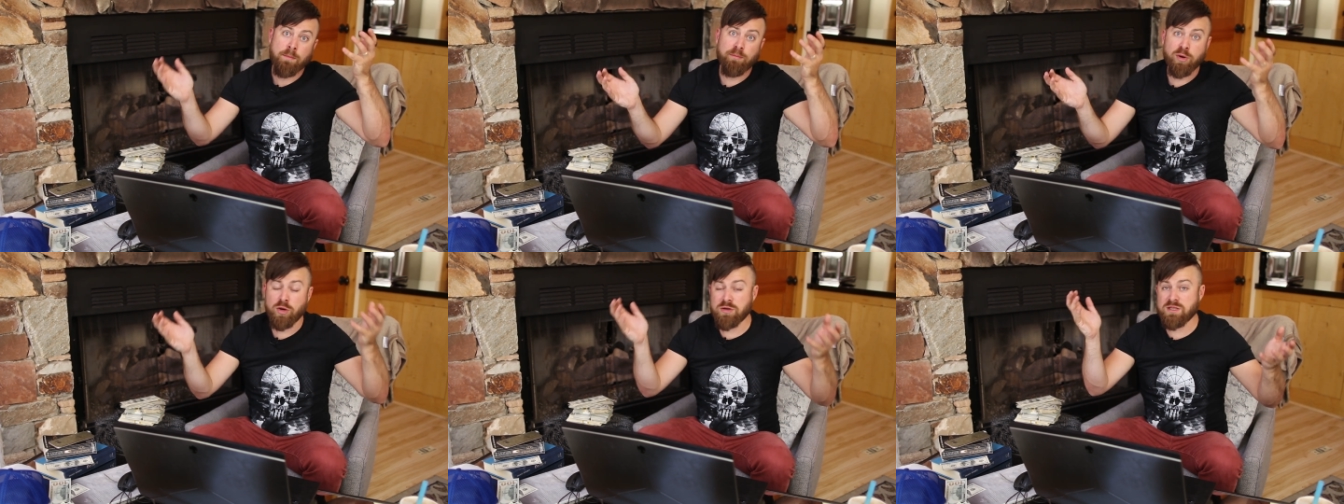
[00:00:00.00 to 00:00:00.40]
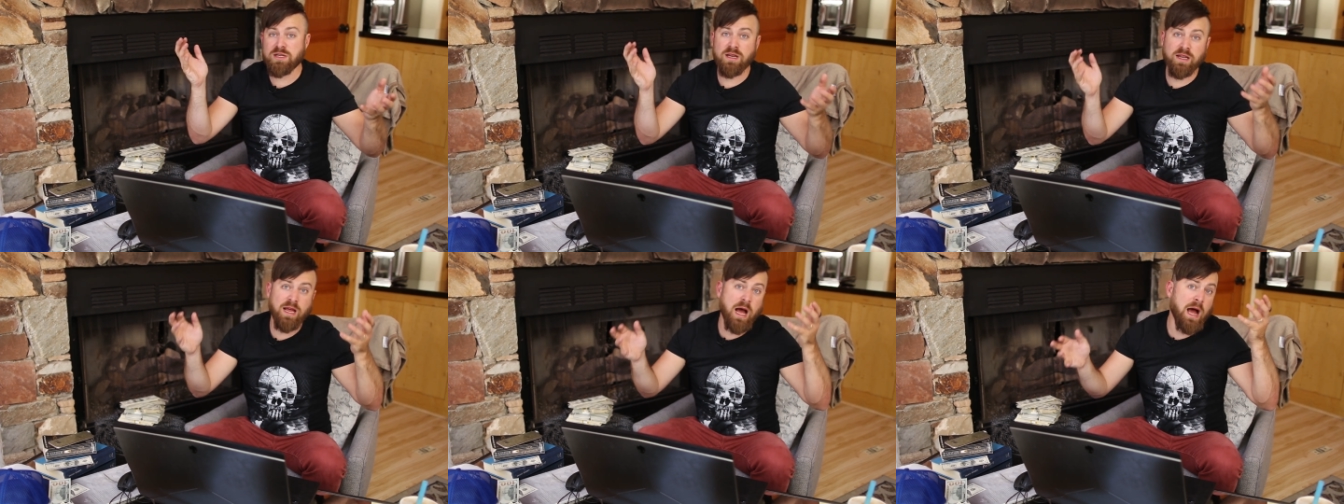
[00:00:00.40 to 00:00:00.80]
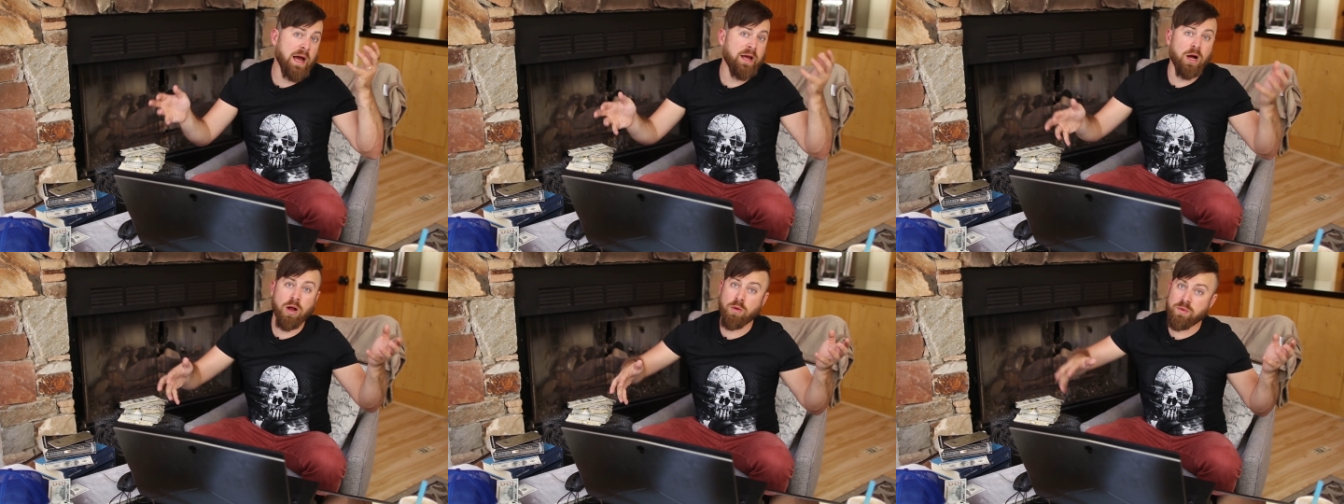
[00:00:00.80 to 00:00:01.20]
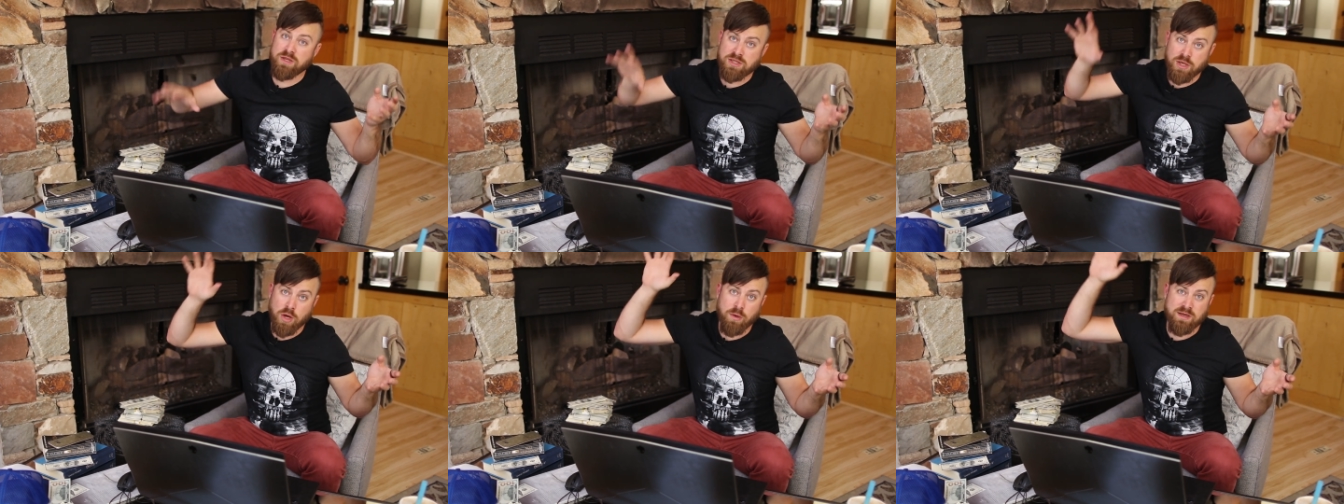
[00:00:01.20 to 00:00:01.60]
Personally, I
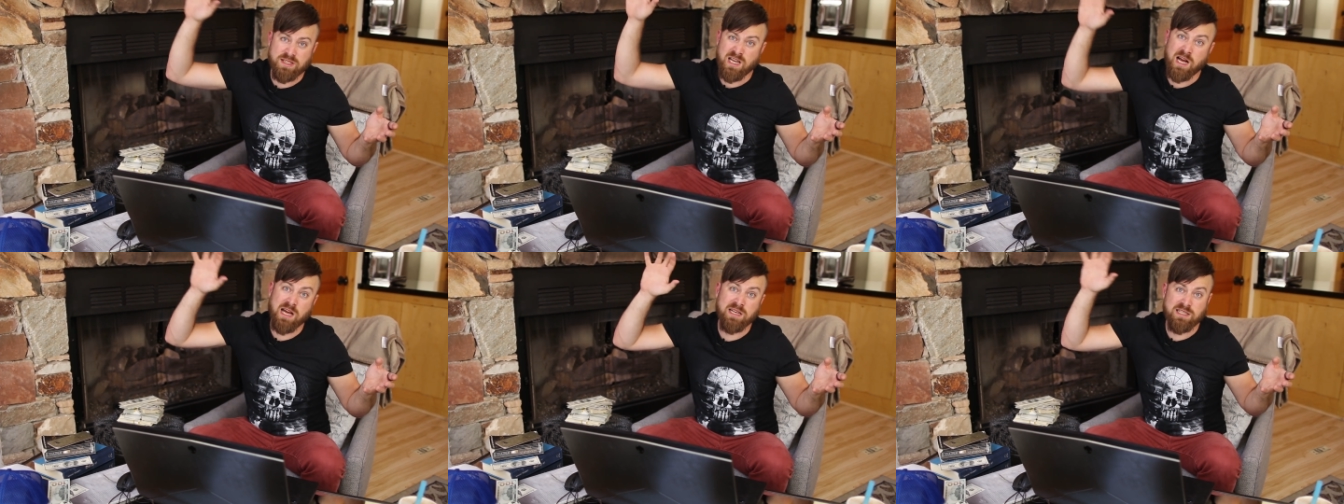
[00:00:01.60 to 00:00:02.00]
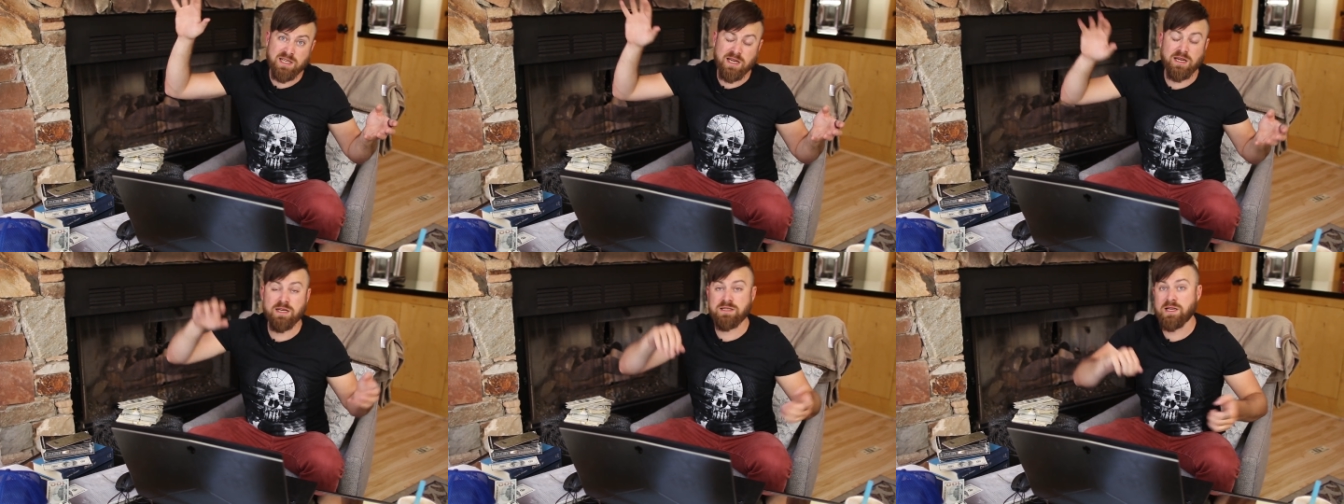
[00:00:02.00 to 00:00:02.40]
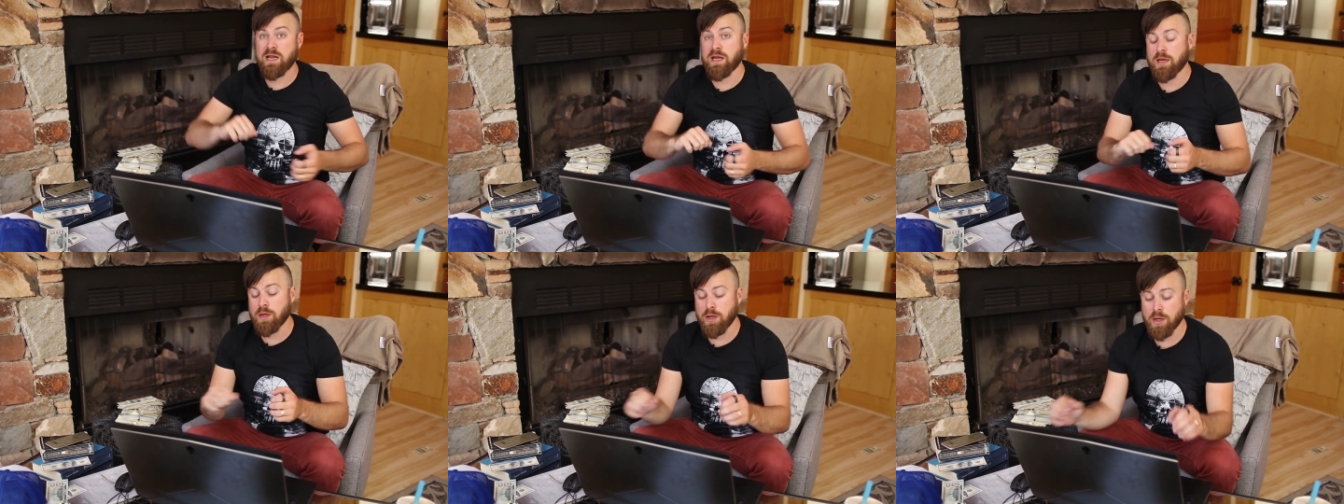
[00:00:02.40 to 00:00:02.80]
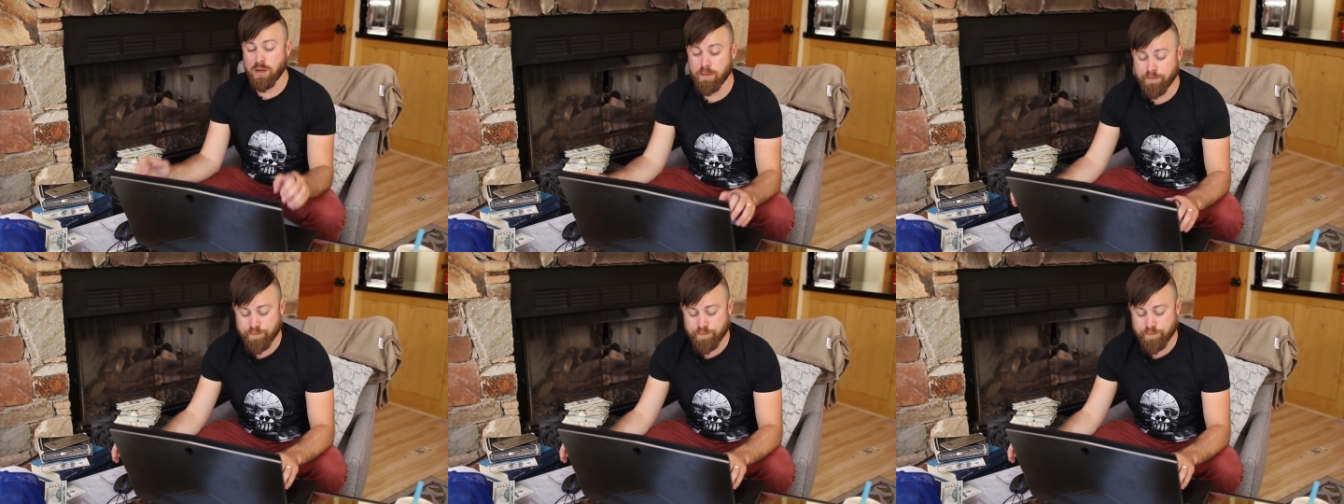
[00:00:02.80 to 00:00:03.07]
always go as high ticket as I can go.